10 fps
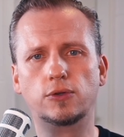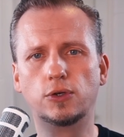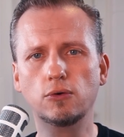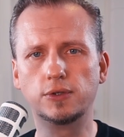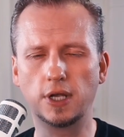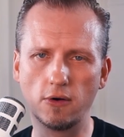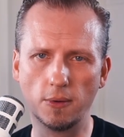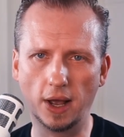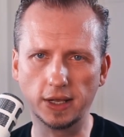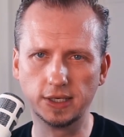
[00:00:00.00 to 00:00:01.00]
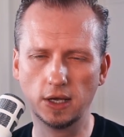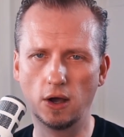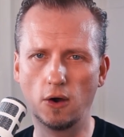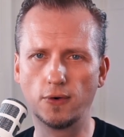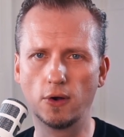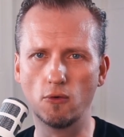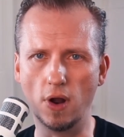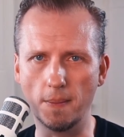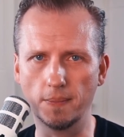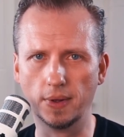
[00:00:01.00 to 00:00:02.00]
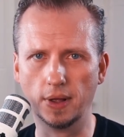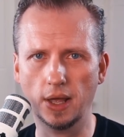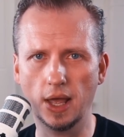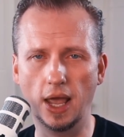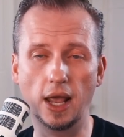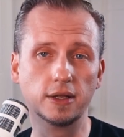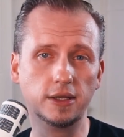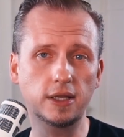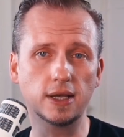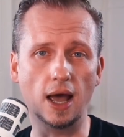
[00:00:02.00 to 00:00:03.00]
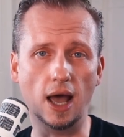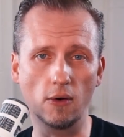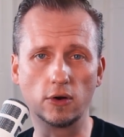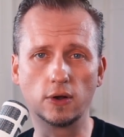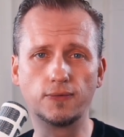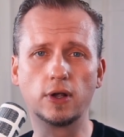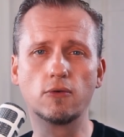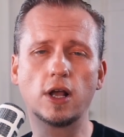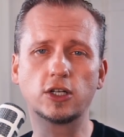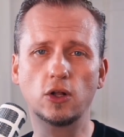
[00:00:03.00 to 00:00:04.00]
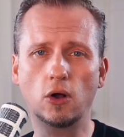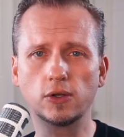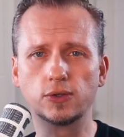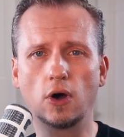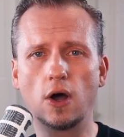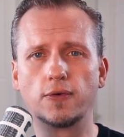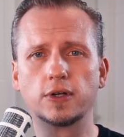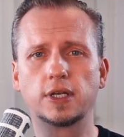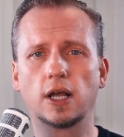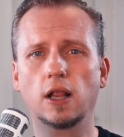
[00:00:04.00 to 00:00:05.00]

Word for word: to 2 terabytes of RAM. And indeed, our configuration also offers